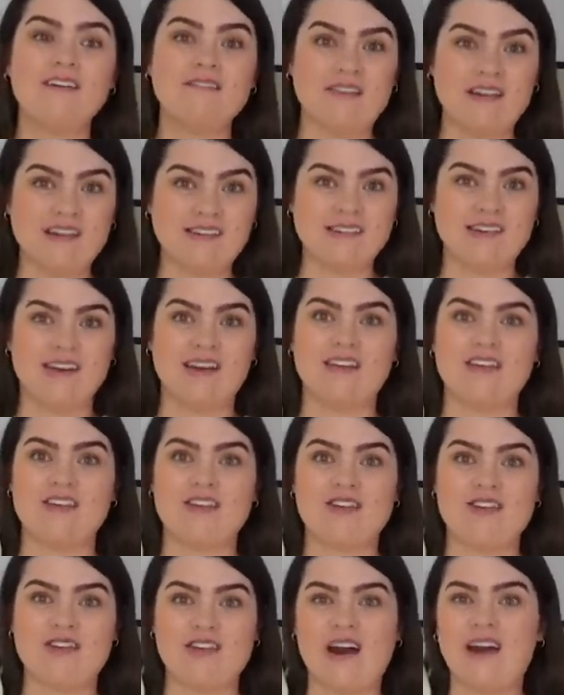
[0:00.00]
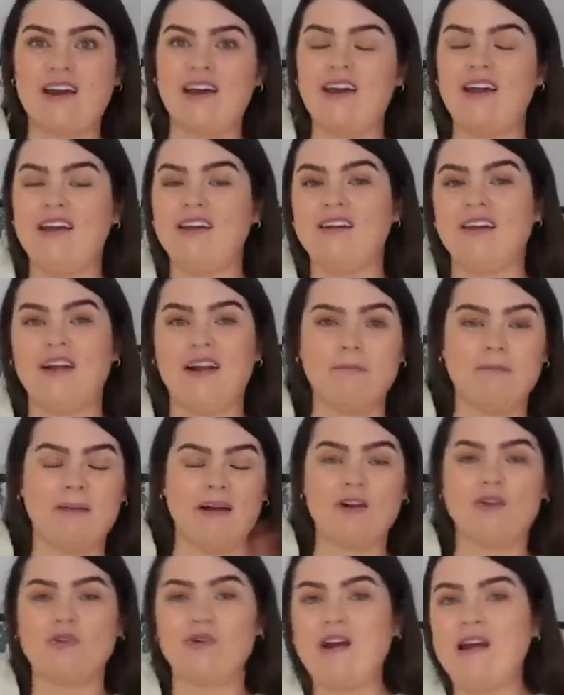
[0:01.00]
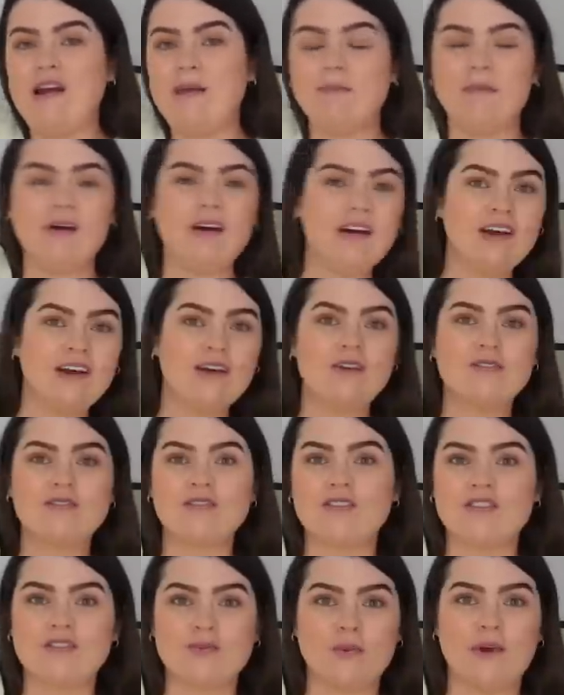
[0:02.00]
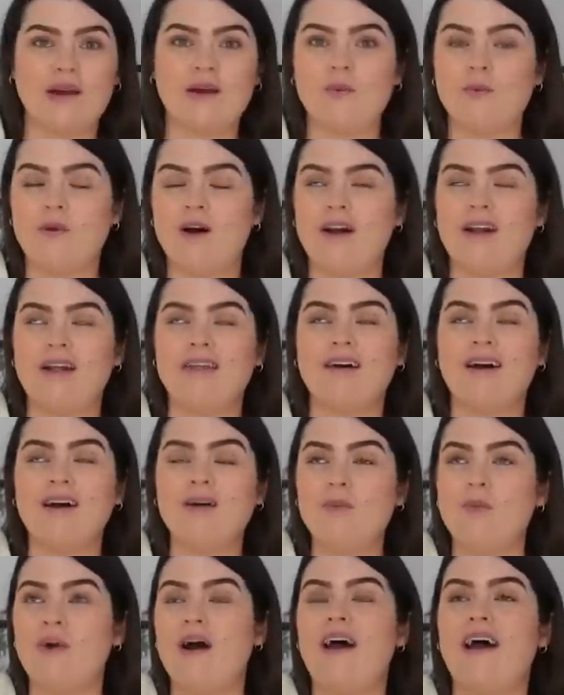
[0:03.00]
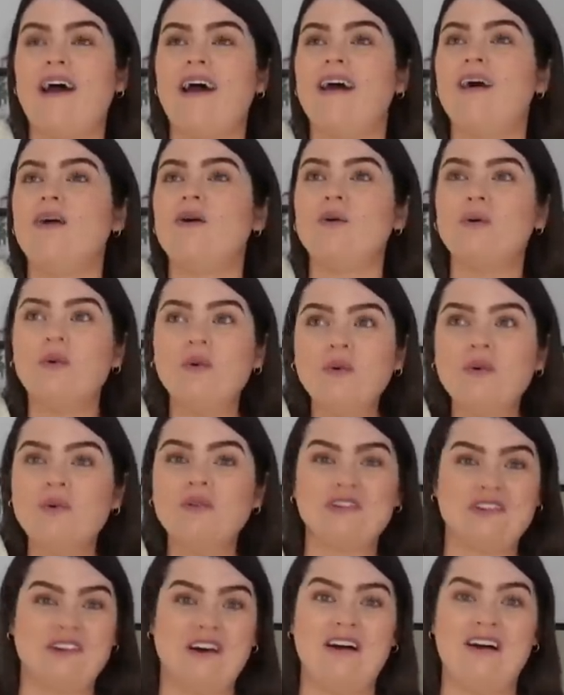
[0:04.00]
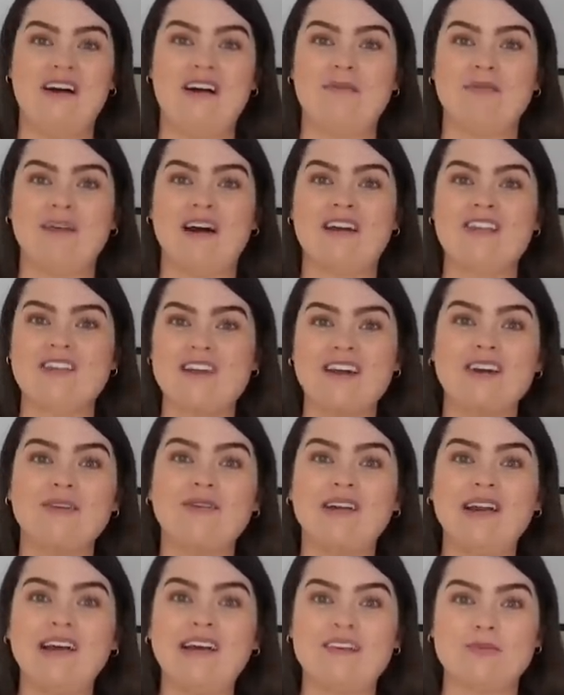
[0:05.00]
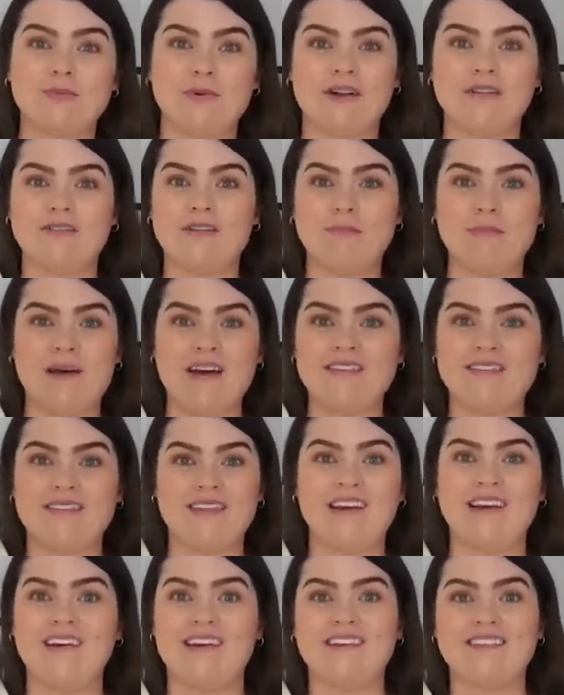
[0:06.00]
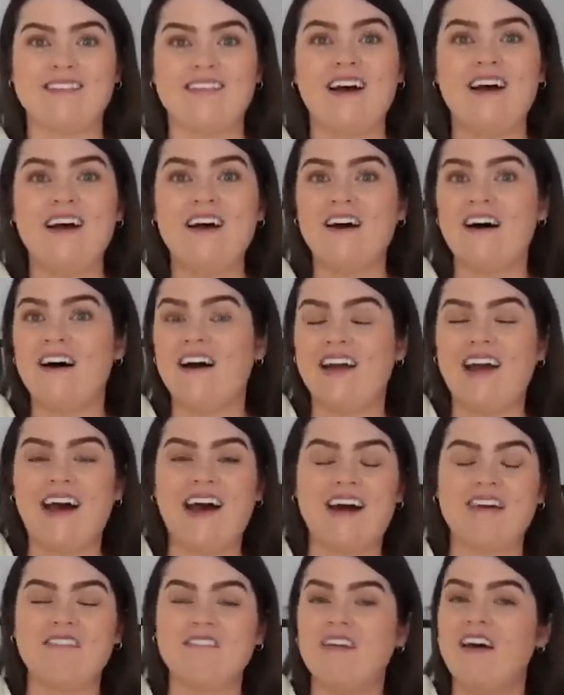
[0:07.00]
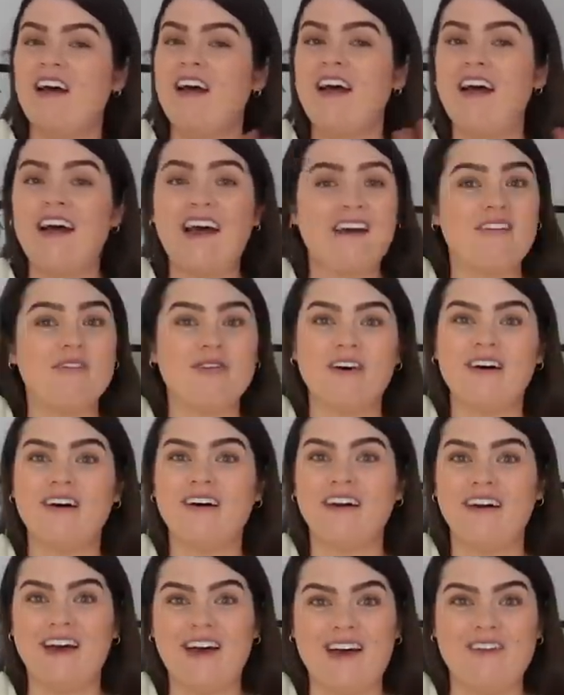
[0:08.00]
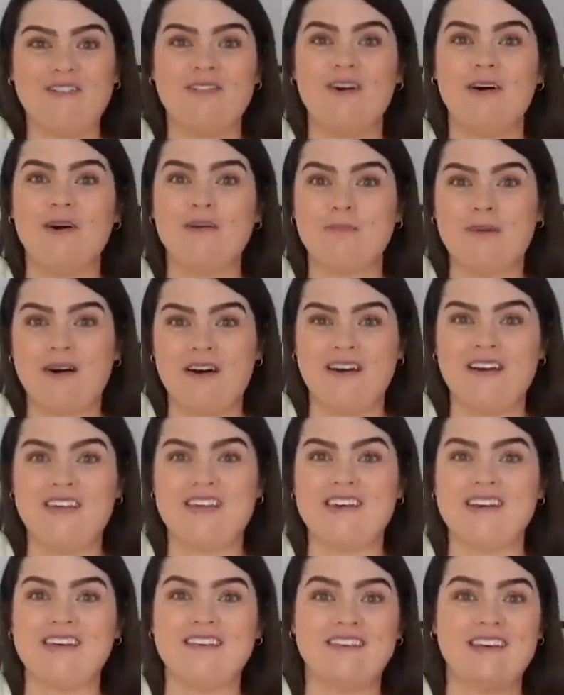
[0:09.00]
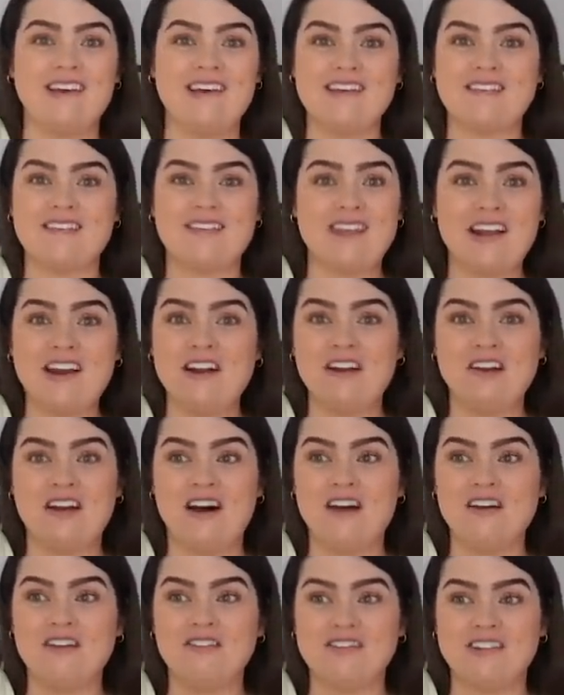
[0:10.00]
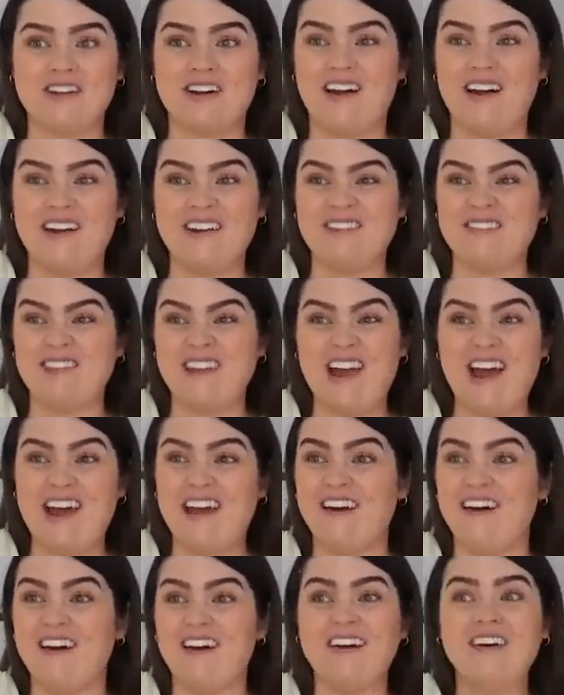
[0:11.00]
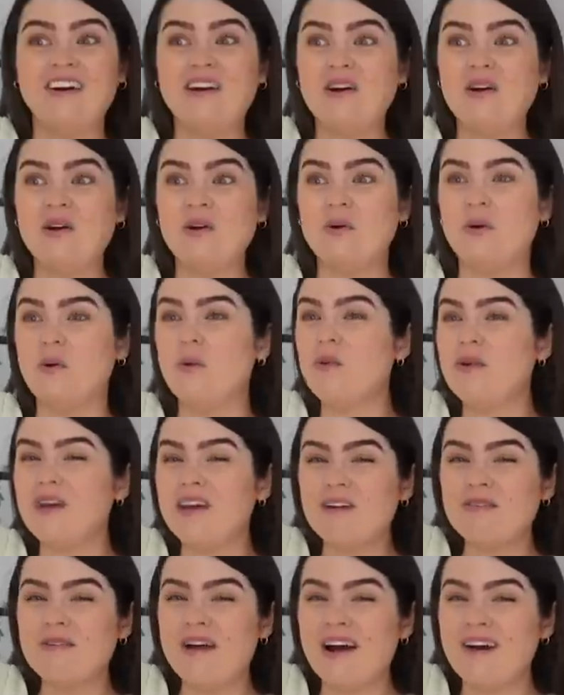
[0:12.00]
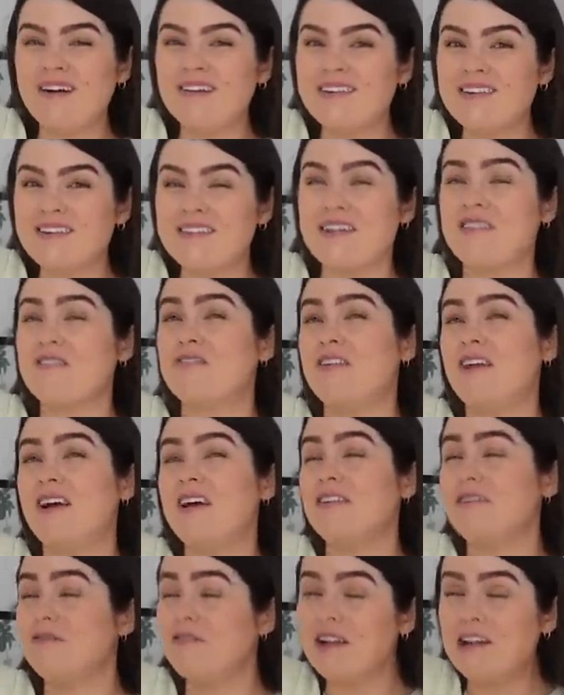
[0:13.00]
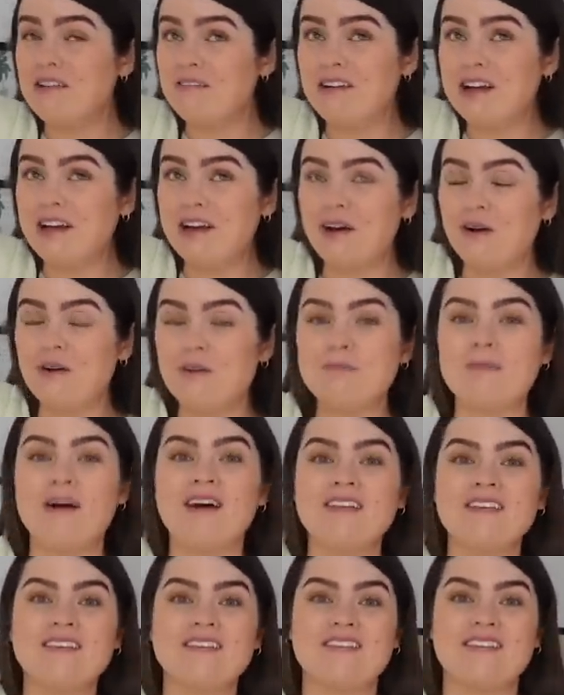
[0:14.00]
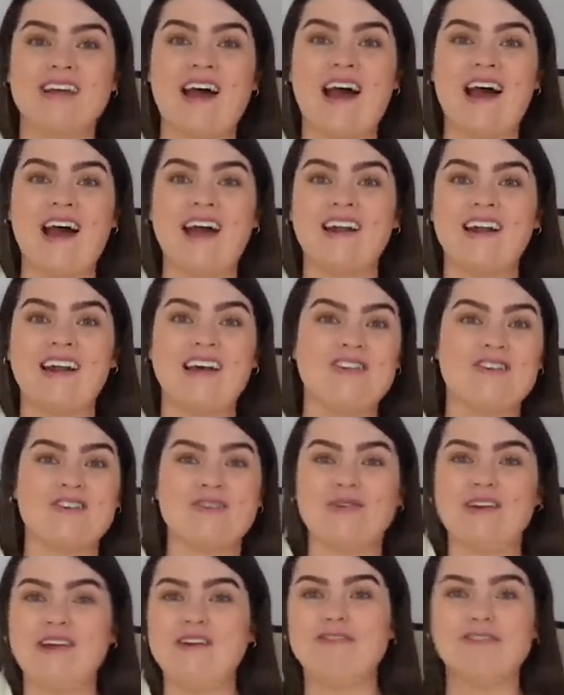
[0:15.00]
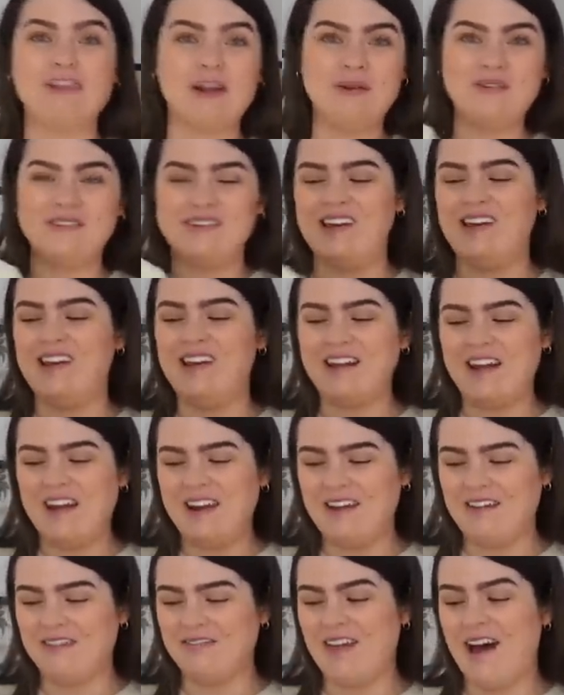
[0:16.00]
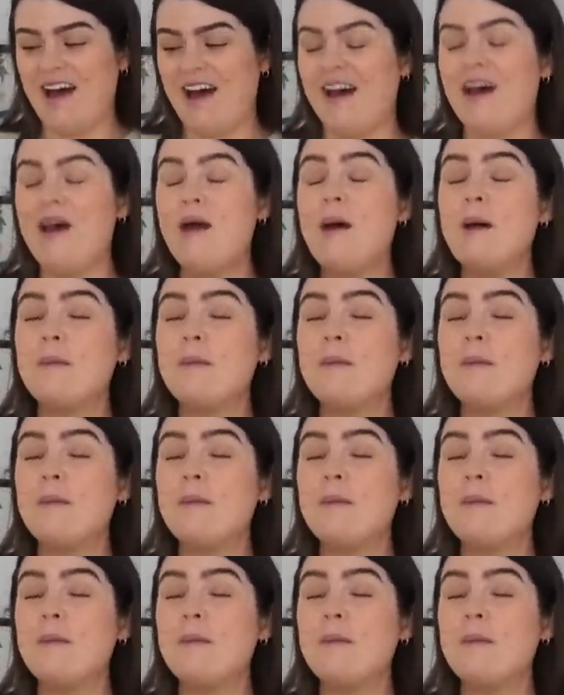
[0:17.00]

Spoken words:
vintage jacket, you know, like my cream sort of swing one that I wear all the time. That genuinely is one of the best things I have ever purchased. It's thin enough to kind of layer all year round, except for like the really, really cold months. And it's just really floaty and I love that.